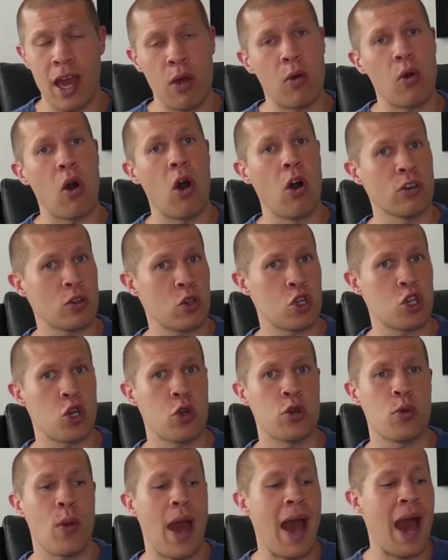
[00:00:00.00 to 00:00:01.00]
I will also
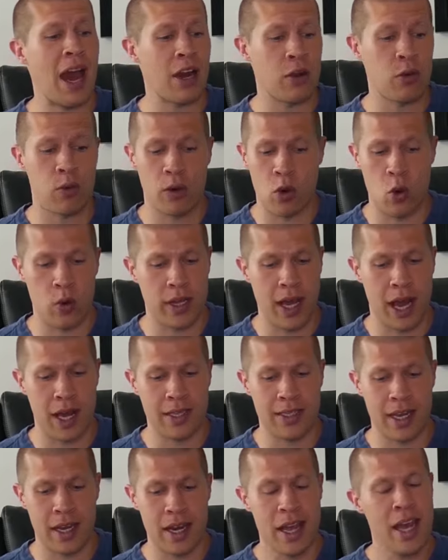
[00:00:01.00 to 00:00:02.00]
show you how to record
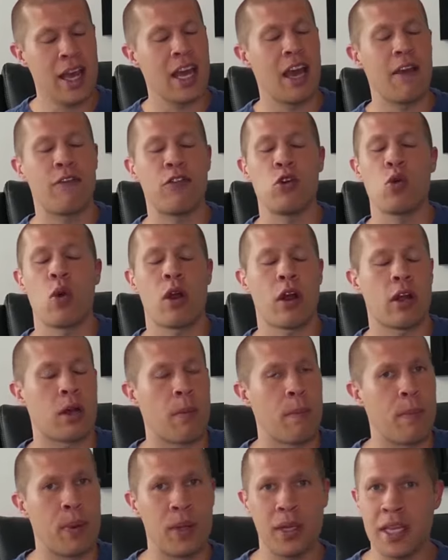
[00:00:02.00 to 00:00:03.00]
content if you are a
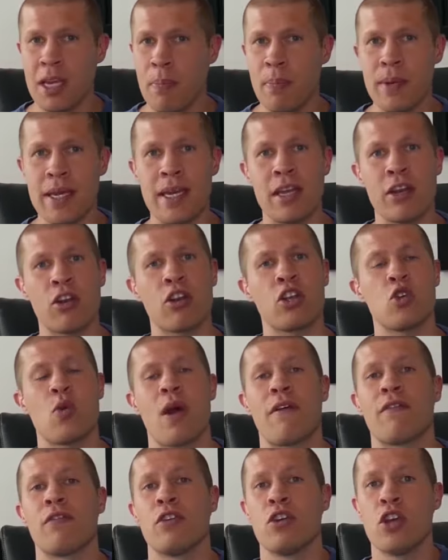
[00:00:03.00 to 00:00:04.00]
complete beginner and
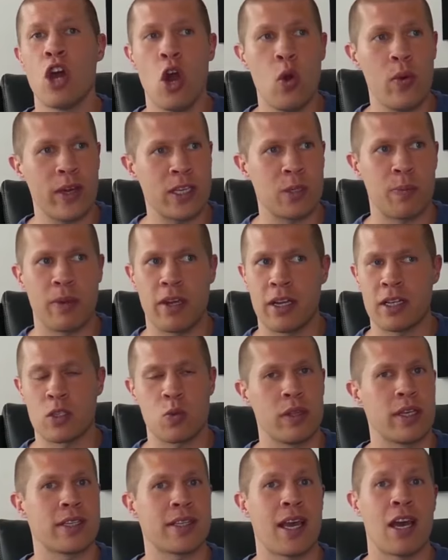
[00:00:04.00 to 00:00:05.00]
you have no
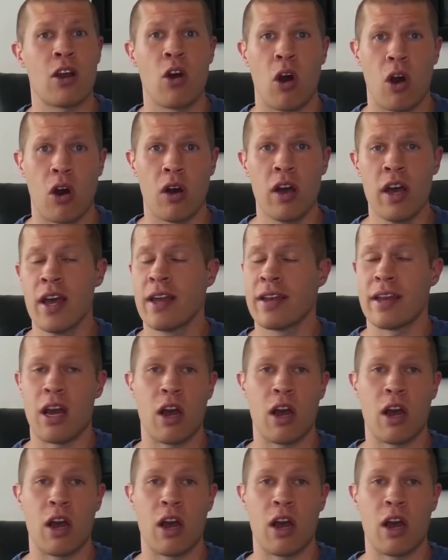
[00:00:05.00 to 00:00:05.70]
experience with this at all.